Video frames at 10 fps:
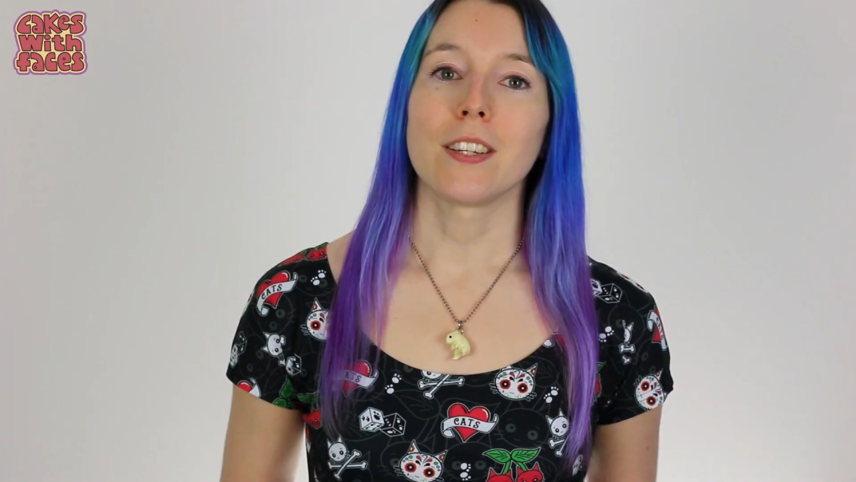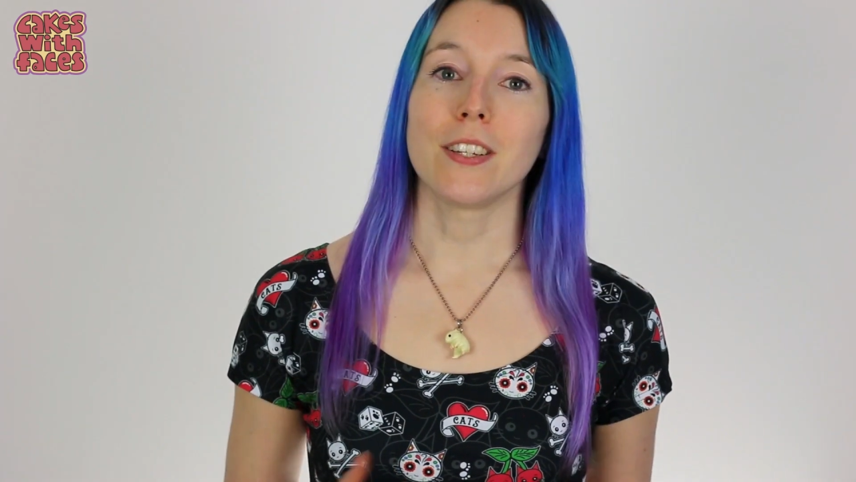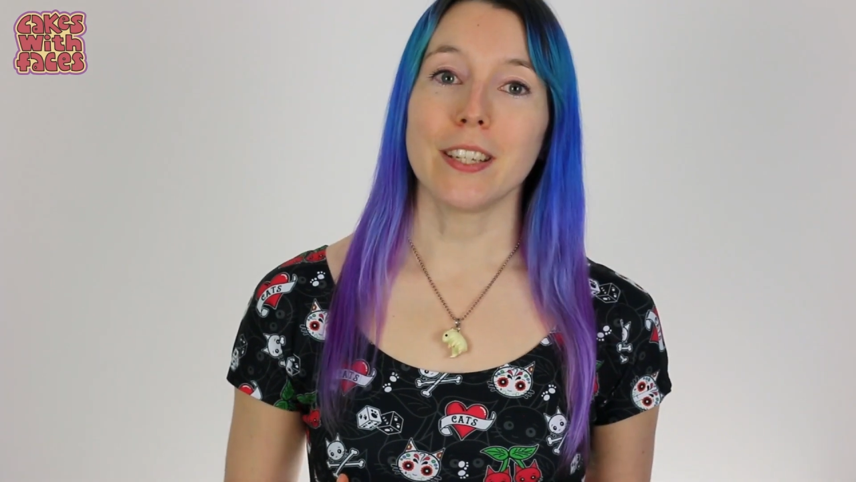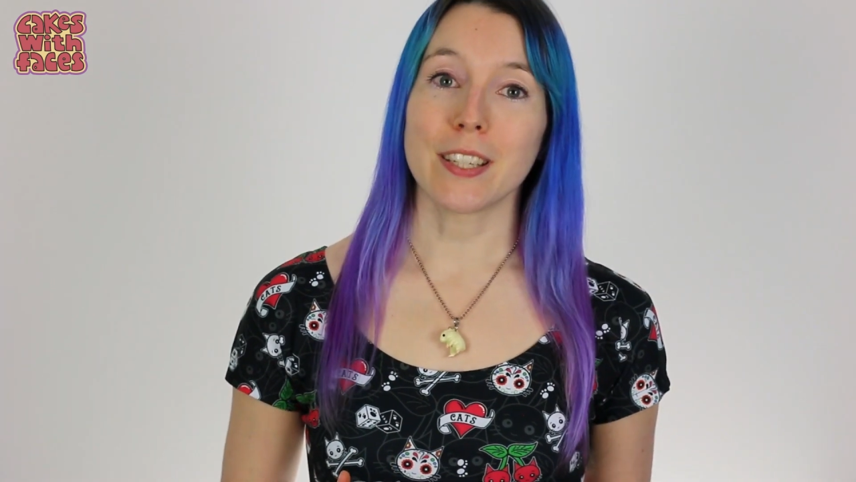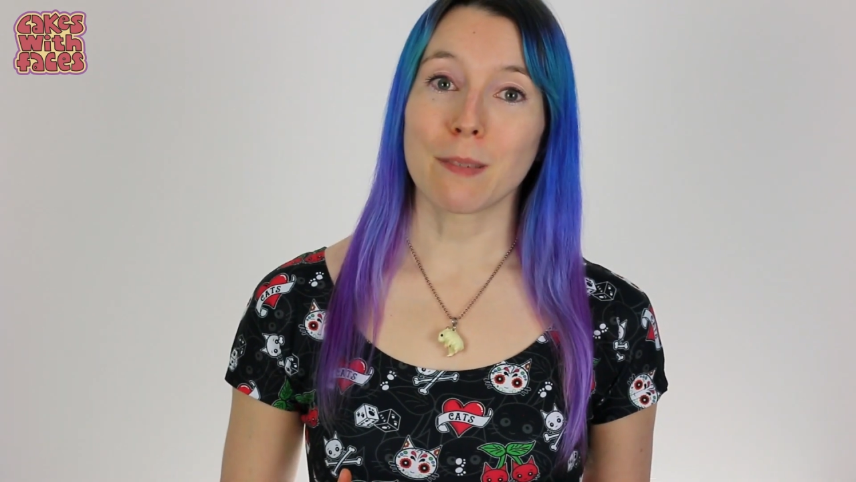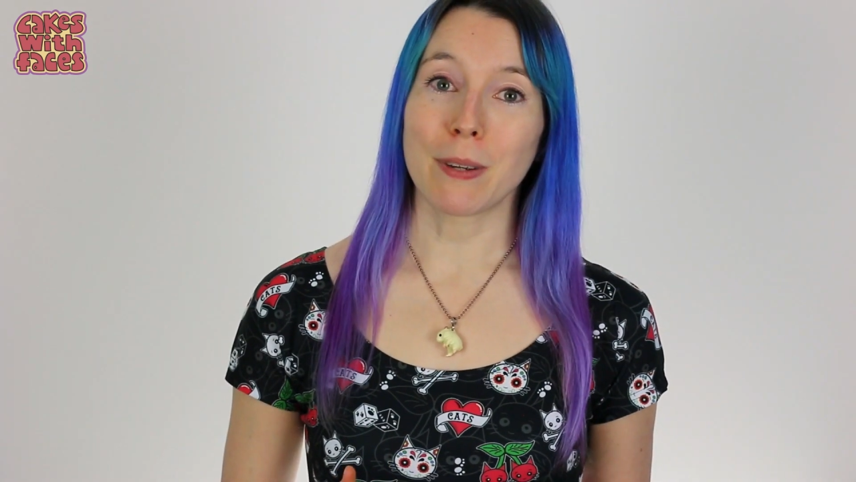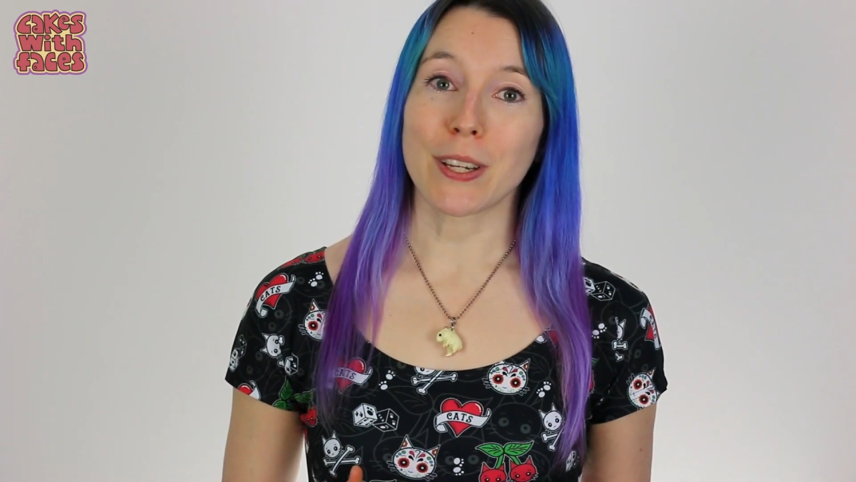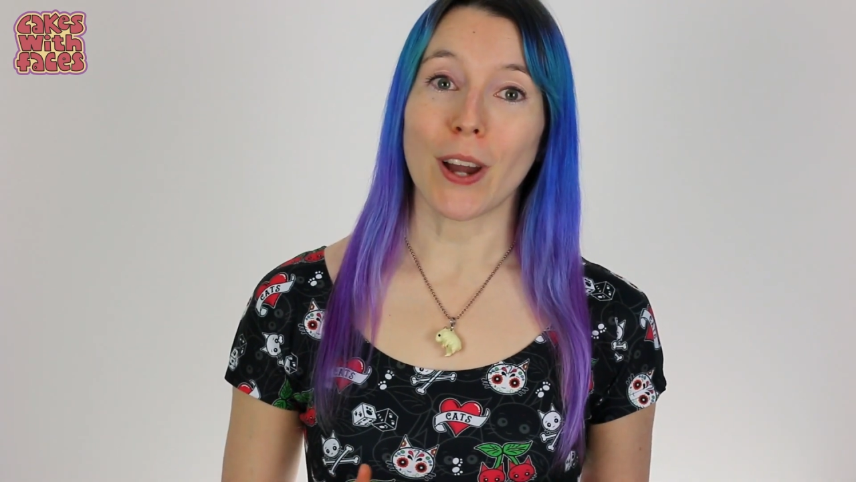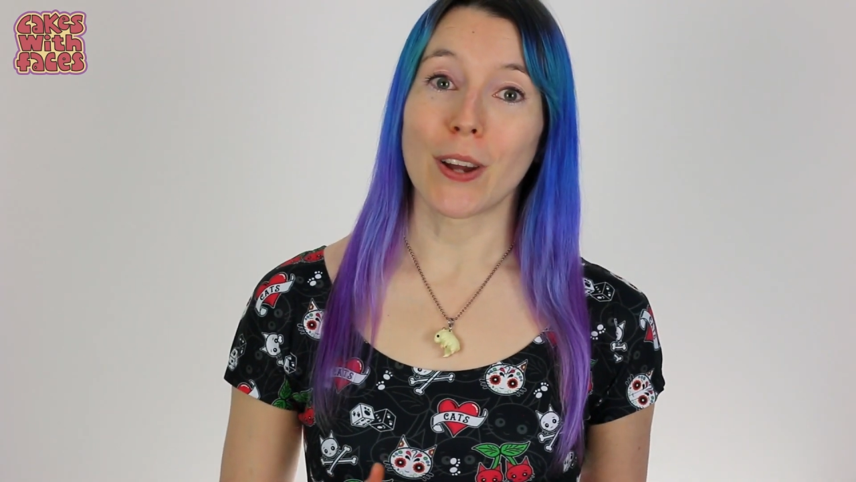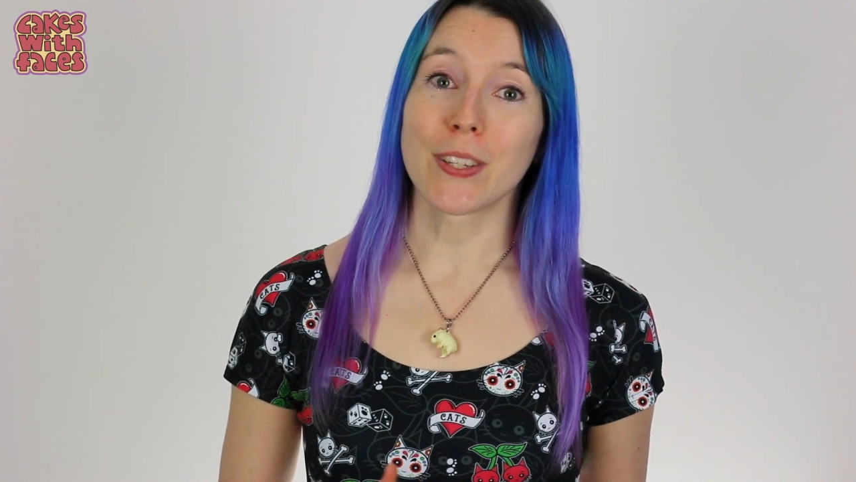You need to
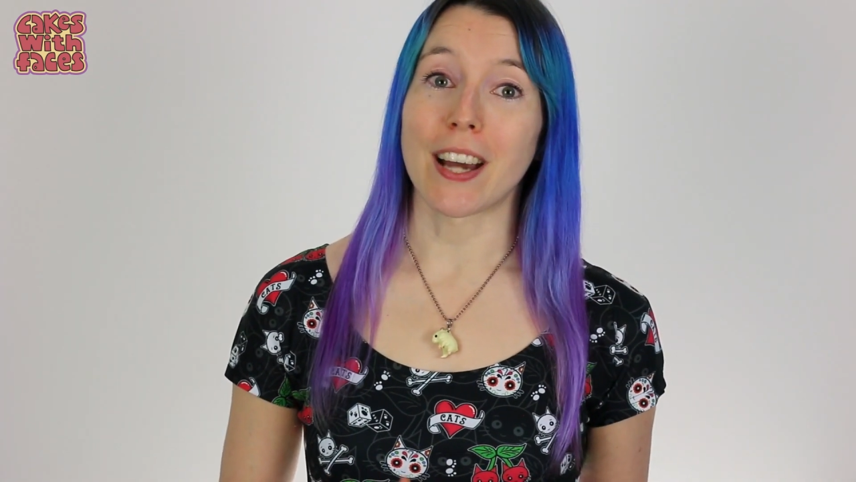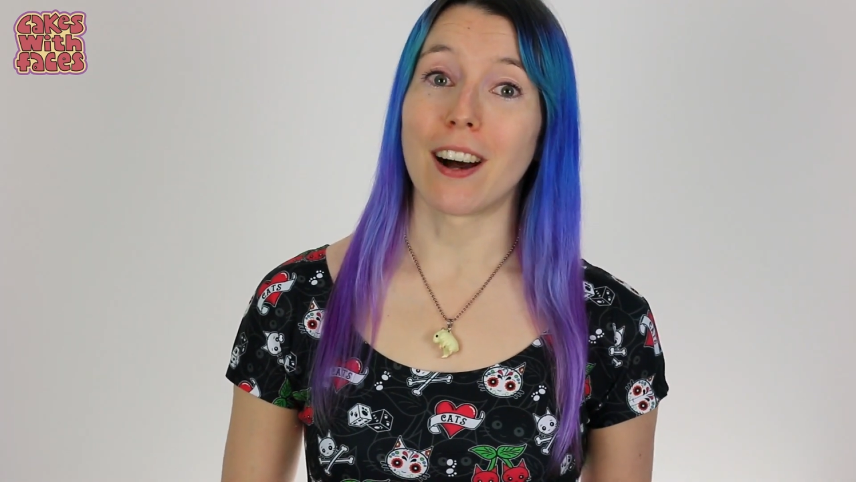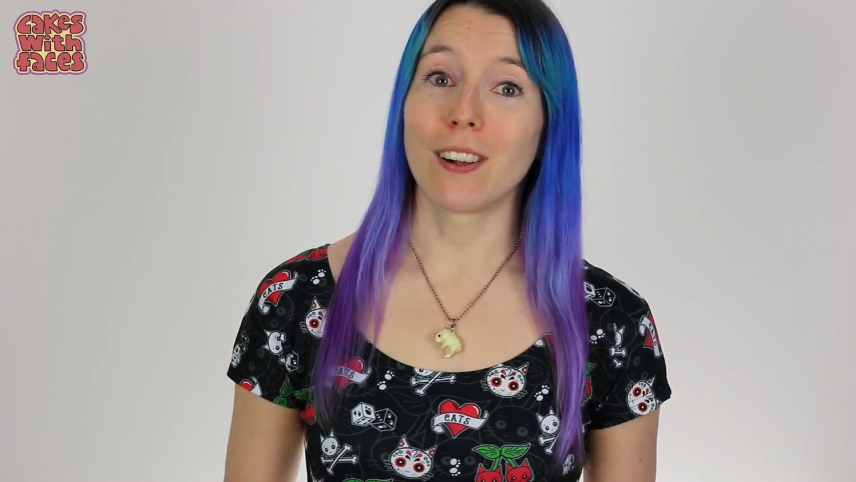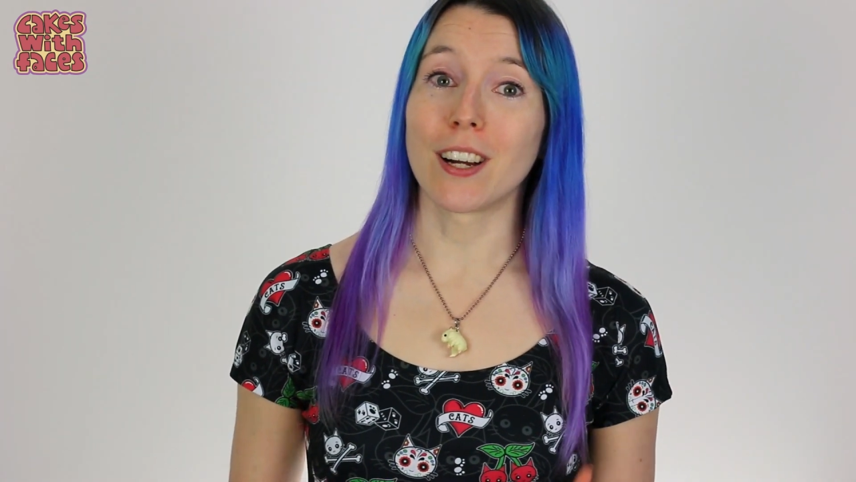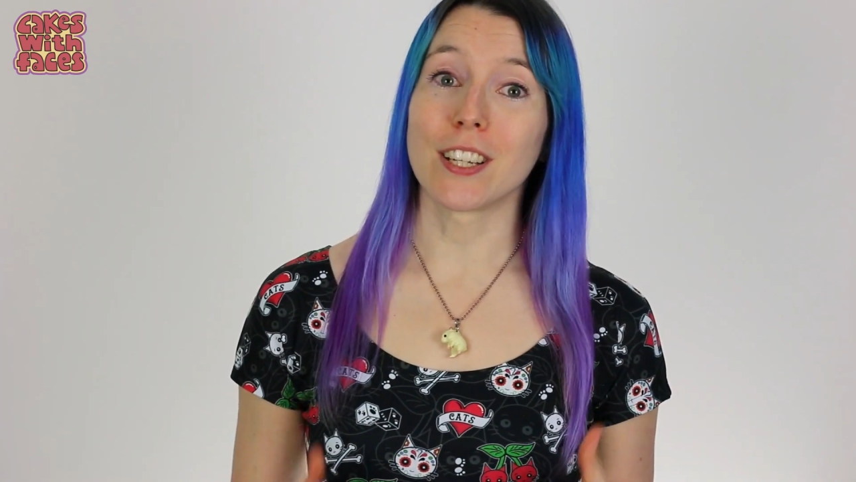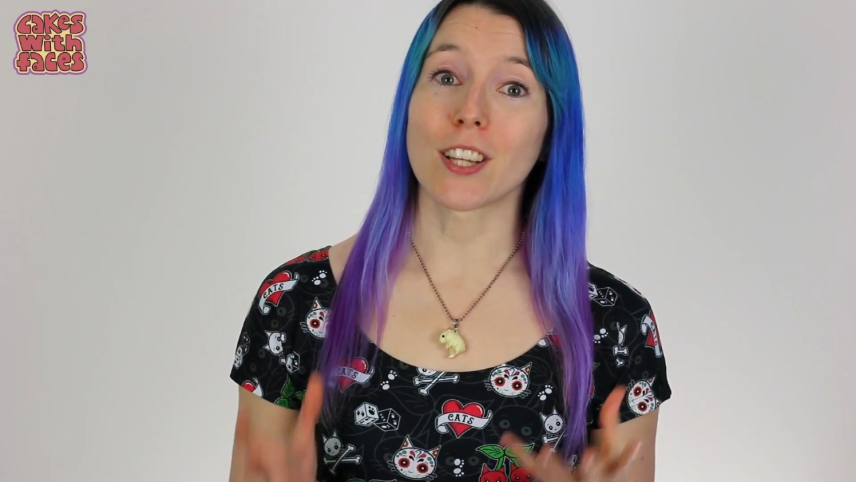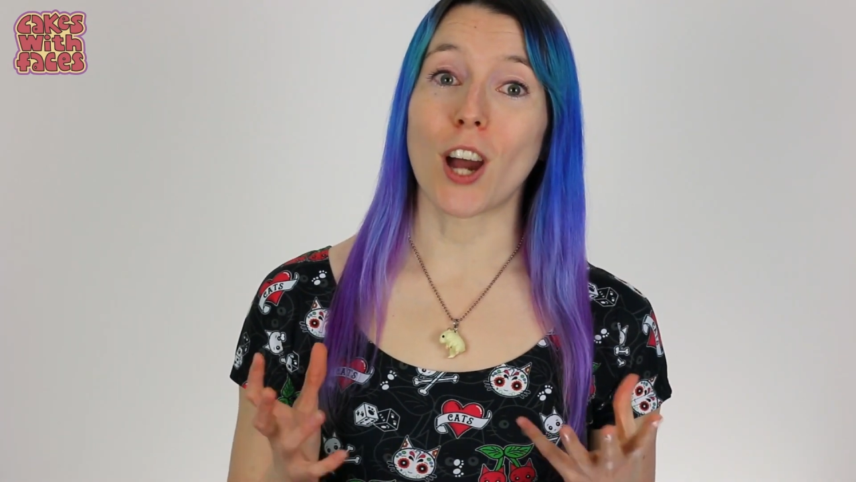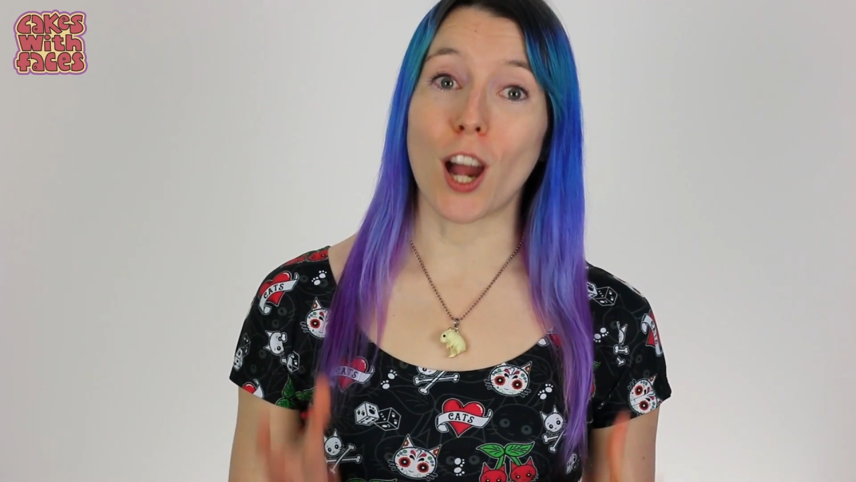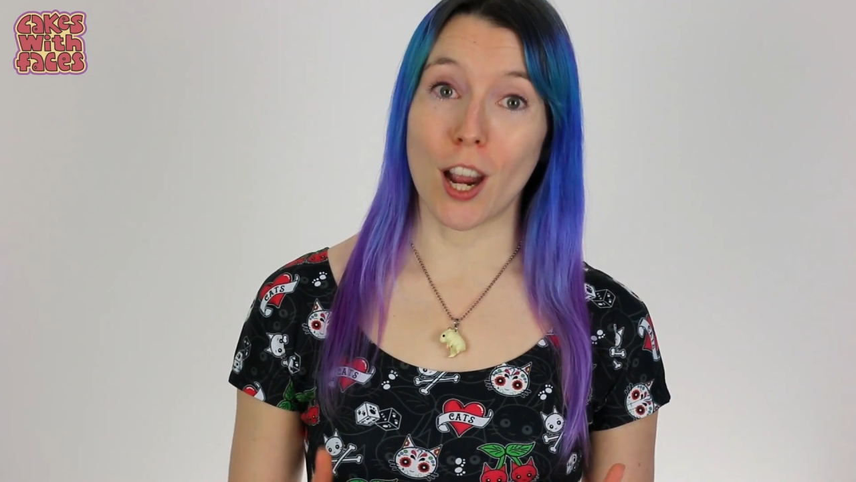book your hotel as